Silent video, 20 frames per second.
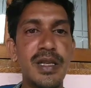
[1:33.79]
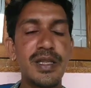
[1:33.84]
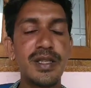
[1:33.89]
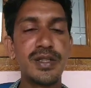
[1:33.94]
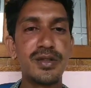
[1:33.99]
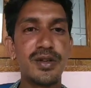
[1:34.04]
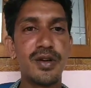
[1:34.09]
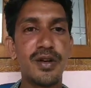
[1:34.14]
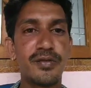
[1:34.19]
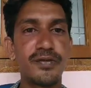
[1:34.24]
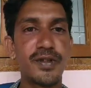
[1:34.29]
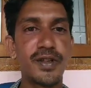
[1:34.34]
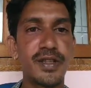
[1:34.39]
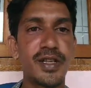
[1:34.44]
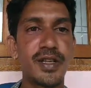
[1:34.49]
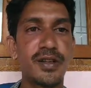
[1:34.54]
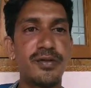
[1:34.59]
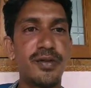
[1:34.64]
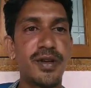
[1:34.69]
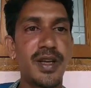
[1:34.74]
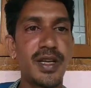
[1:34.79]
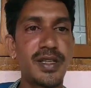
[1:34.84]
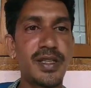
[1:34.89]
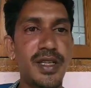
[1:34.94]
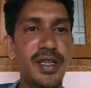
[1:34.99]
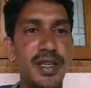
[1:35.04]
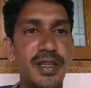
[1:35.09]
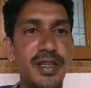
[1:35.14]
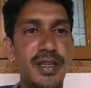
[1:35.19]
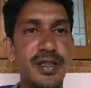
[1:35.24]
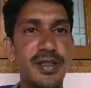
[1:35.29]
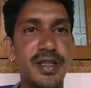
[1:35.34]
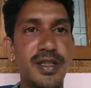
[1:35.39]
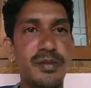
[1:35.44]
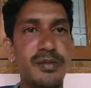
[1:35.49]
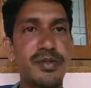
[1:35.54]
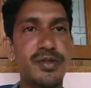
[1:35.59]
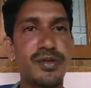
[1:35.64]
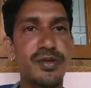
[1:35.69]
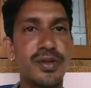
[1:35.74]
So after that we are taking
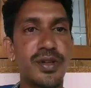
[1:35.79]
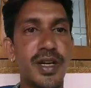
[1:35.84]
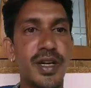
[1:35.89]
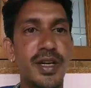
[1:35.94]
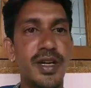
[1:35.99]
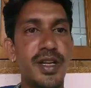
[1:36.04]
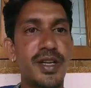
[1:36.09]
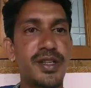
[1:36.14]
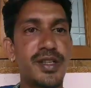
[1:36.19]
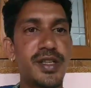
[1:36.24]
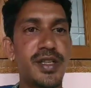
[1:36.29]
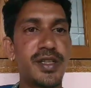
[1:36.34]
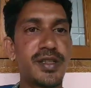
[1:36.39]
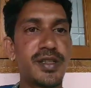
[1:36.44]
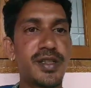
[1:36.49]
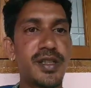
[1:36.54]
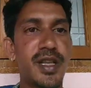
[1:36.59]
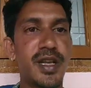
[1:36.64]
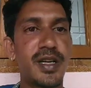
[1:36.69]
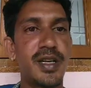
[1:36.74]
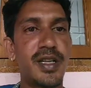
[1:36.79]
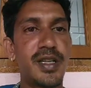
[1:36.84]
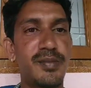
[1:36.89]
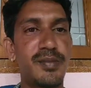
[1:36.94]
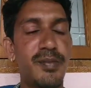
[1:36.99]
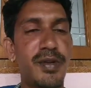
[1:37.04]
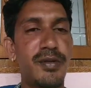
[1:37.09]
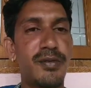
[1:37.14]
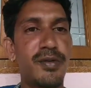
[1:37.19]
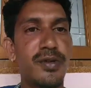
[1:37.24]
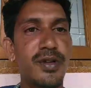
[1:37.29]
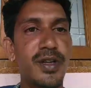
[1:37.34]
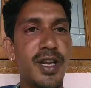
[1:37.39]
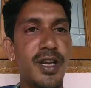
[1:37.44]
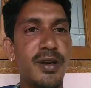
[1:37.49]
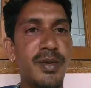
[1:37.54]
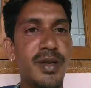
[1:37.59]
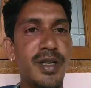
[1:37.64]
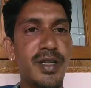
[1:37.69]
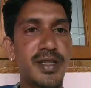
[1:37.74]
some four conditions, that is pivot
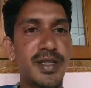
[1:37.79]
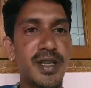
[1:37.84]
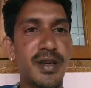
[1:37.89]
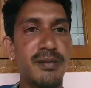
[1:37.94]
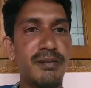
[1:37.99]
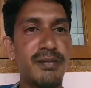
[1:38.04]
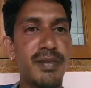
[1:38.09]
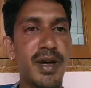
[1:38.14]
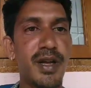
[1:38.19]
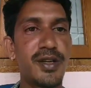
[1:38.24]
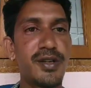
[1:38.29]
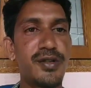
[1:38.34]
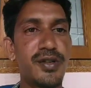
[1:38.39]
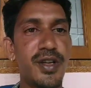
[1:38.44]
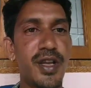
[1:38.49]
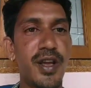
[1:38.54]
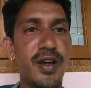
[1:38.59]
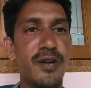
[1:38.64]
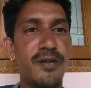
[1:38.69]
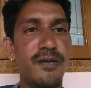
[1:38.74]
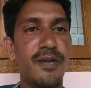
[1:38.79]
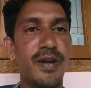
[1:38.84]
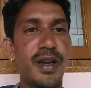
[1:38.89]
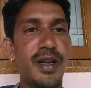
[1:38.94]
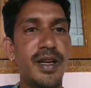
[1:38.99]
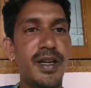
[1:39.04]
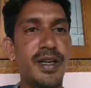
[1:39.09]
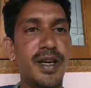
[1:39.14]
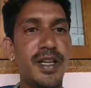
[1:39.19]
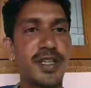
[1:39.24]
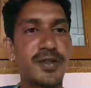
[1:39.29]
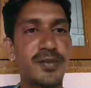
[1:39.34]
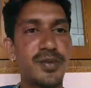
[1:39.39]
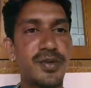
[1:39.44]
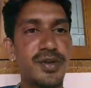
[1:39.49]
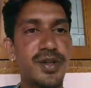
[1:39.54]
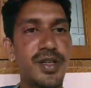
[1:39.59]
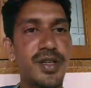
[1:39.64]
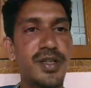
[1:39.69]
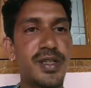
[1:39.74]
element is compared to a of I index
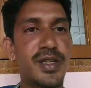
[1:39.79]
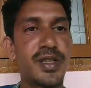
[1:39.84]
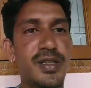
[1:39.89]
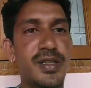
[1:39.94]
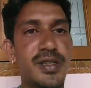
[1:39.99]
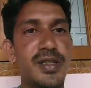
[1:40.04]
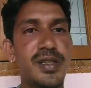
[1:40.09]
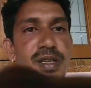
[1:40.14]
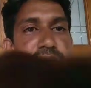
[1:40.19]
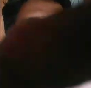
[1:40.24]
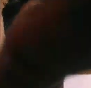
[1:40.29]
positions